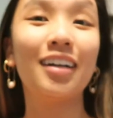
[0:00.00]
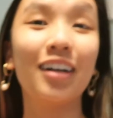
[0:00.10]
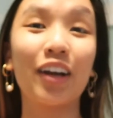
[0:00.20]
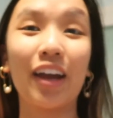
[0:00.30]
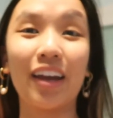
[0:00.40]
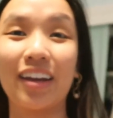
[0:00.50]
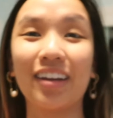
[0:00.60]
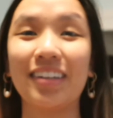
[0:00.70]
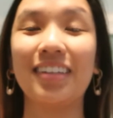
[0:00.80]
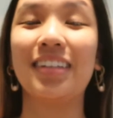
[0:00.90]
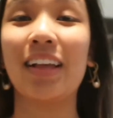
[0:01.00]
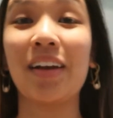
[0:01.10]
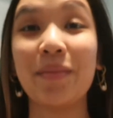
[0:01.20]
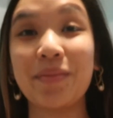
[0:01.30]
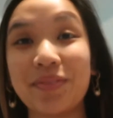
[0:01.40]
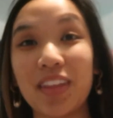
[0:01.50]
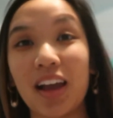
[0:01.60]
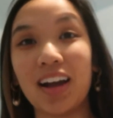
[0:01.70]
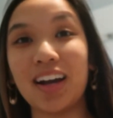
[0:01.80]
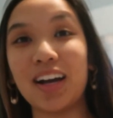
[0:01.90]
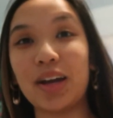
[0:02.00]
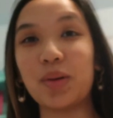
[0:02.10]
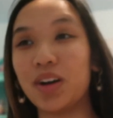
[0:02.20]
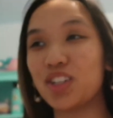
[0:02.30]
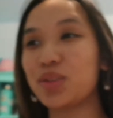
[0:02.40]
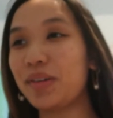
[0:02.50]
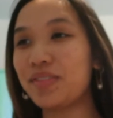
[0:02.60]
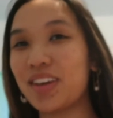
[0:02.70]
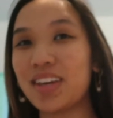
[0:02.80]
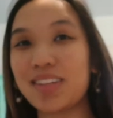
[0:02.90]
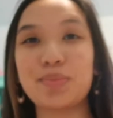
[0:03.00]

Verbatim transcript: Okay. I washed my face,